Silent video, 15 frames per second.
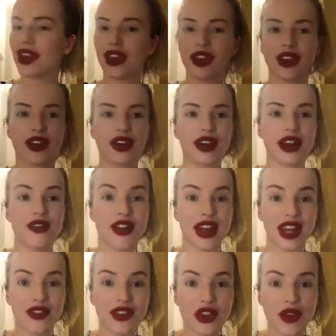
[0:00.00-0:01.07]
Good. And if
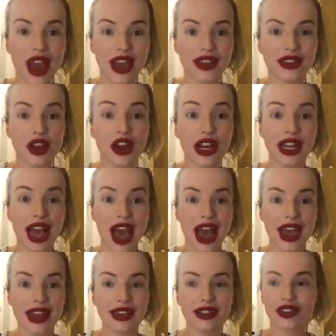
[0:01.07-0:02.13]
any of you guys are
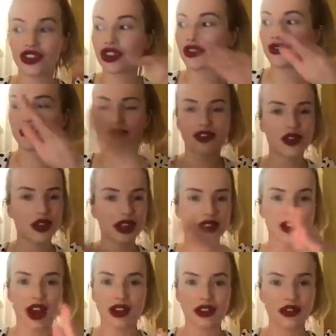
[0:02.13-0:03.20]
guys, just do this an
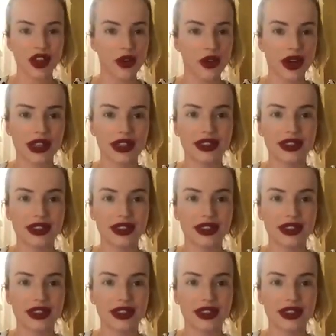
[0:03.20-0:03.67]
octave lower.